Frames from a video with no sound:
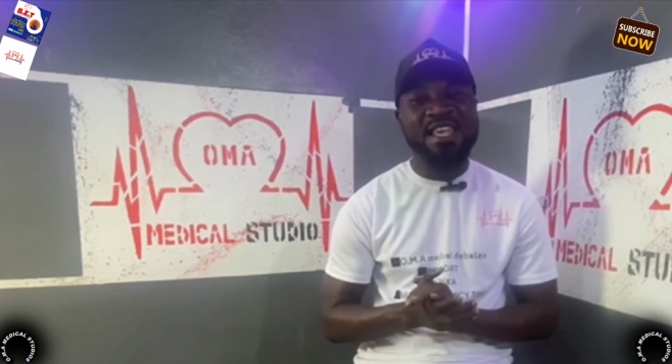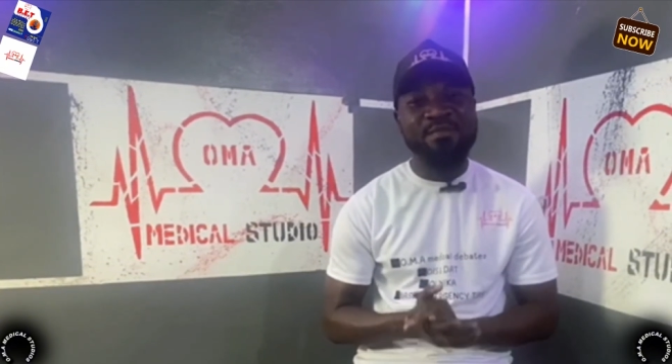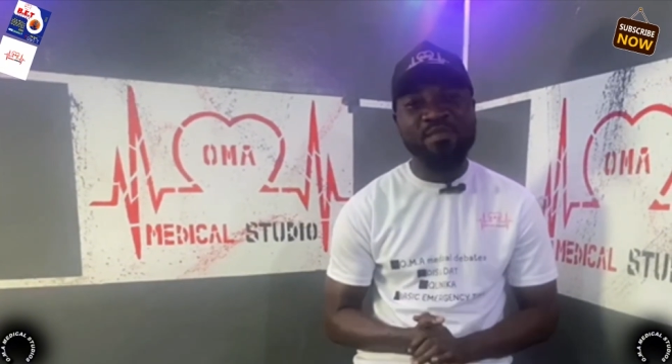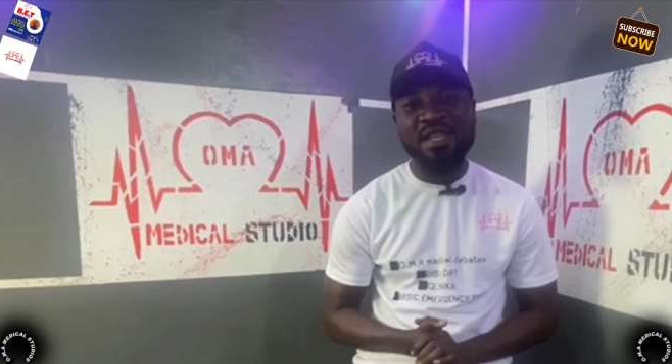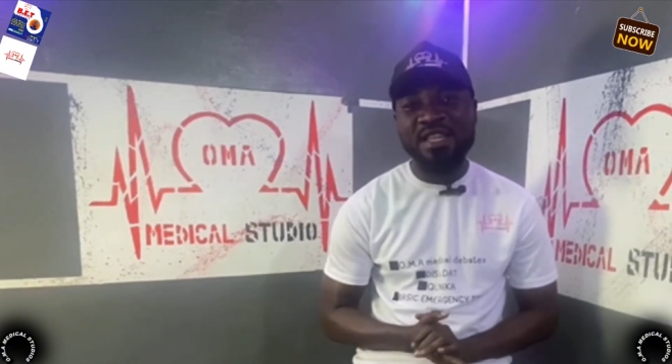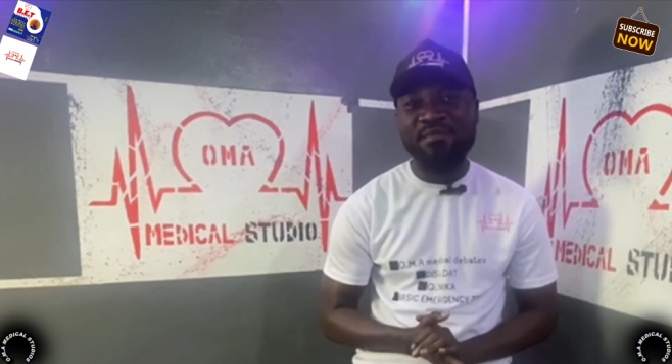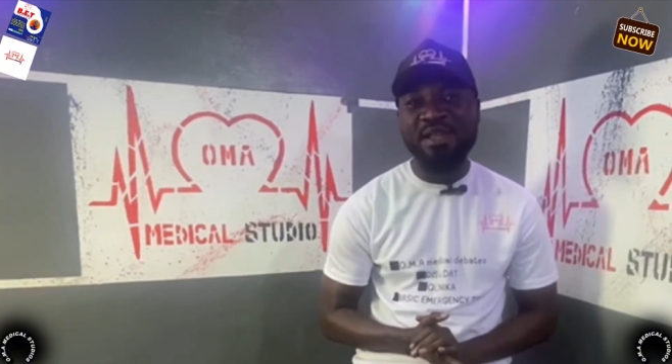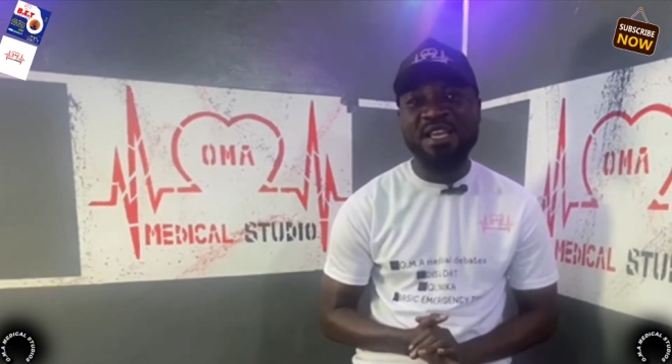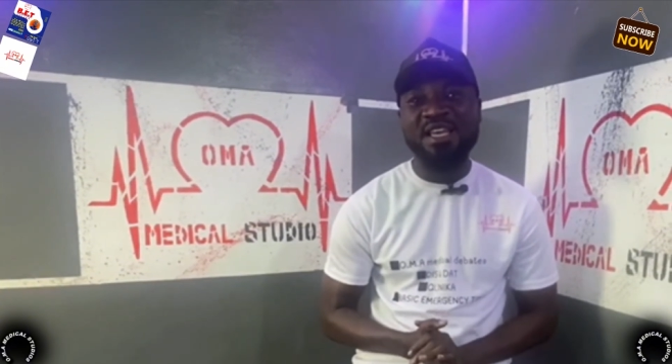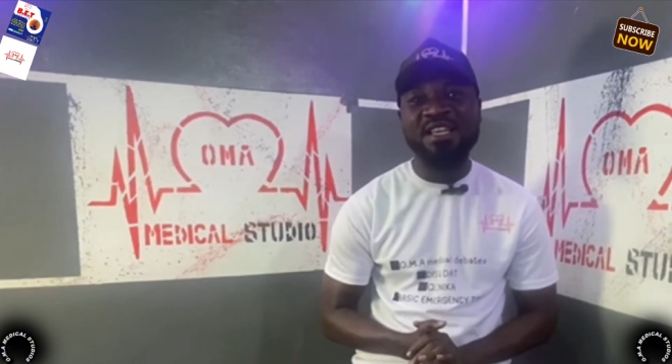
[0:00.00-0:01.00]
Keeping the
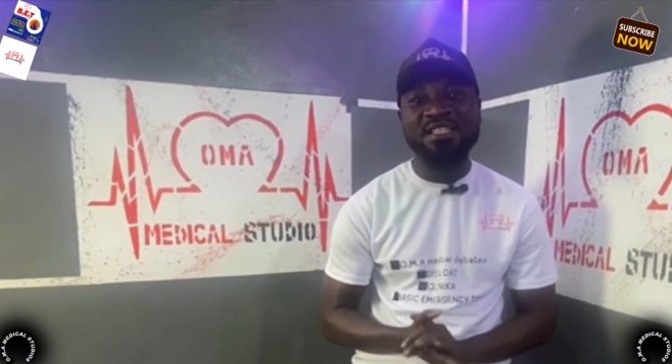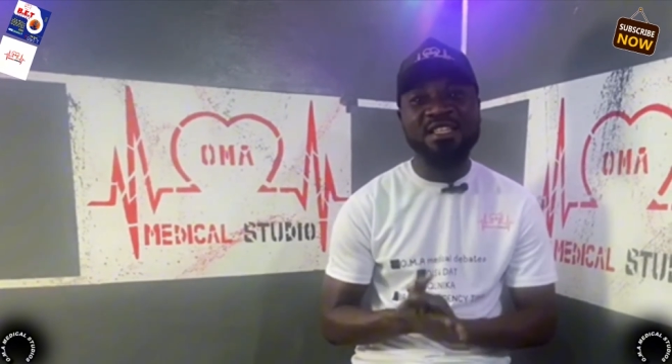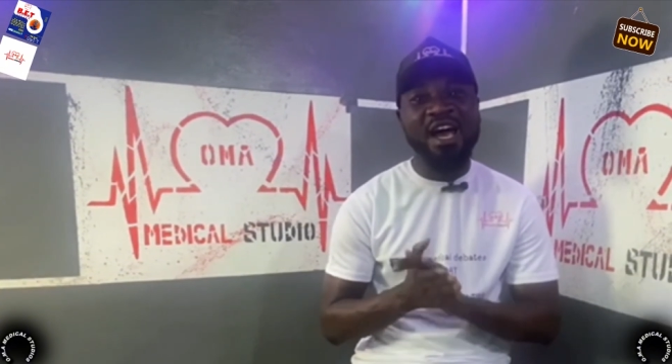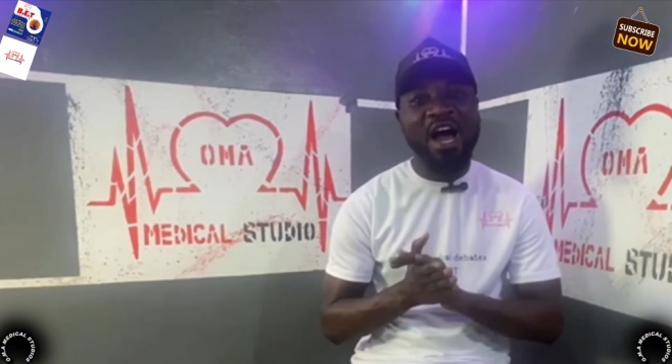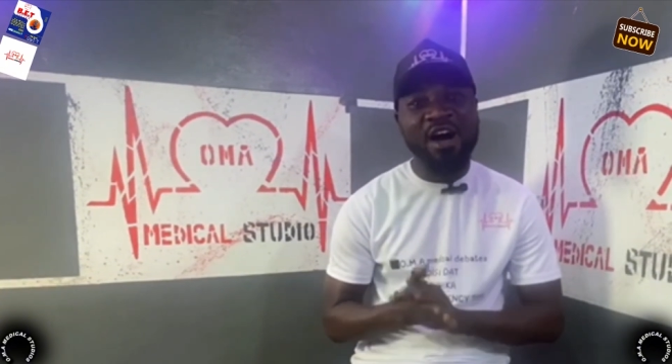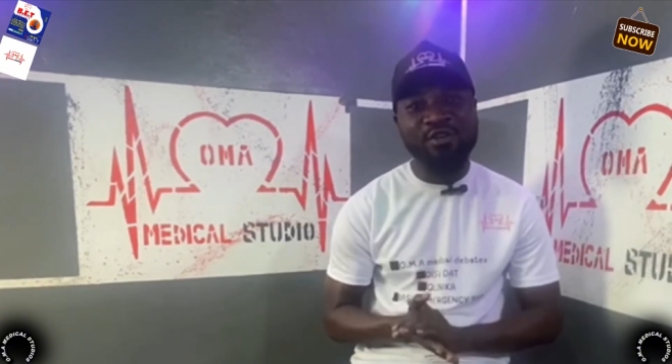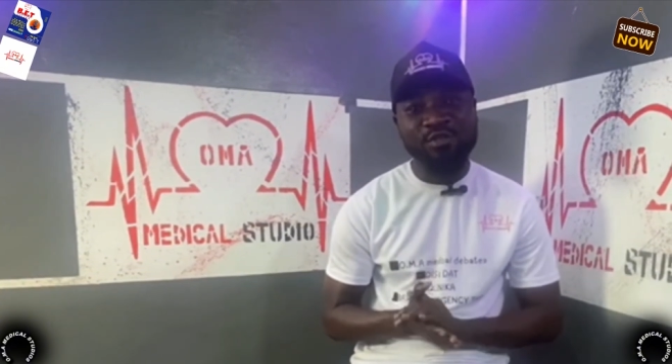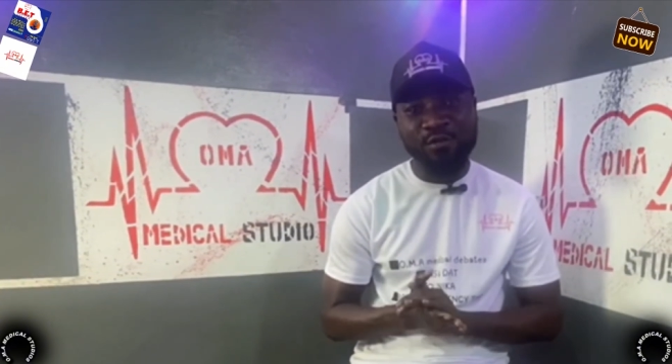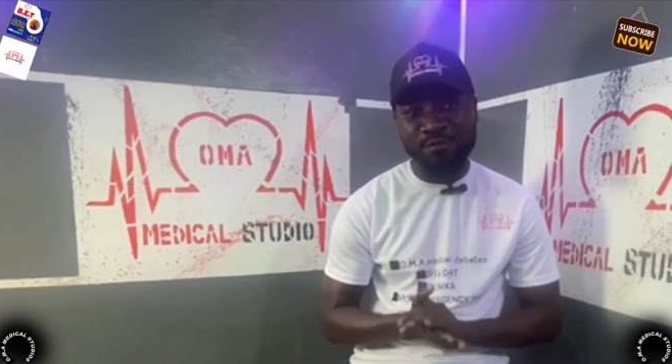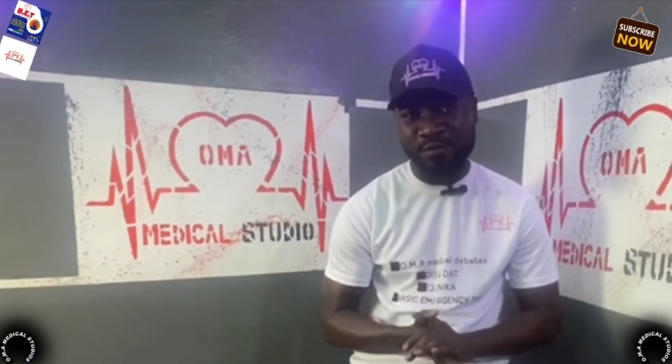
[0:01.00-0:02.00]
medication
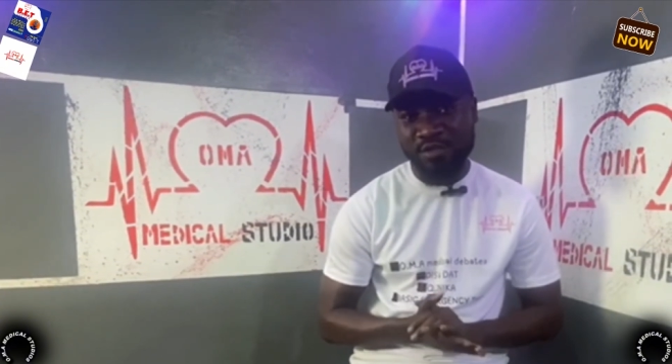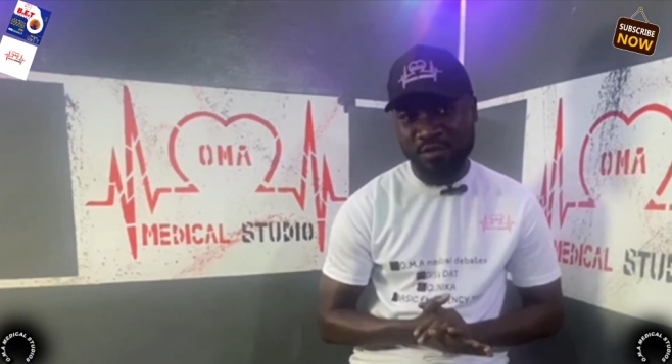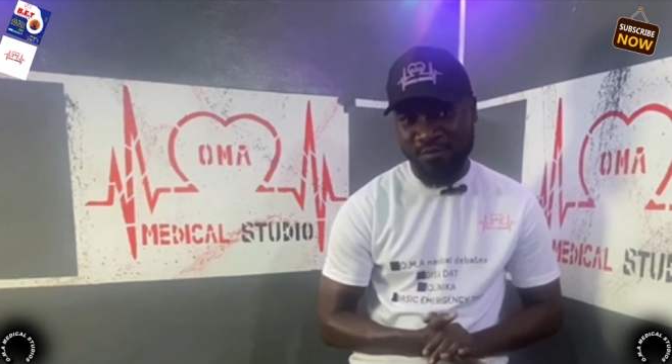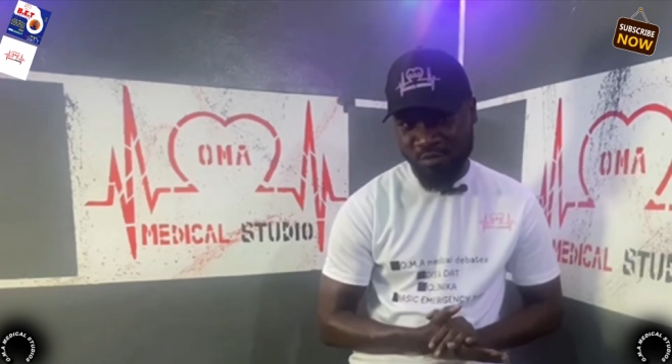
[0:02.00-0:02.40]
out of reach of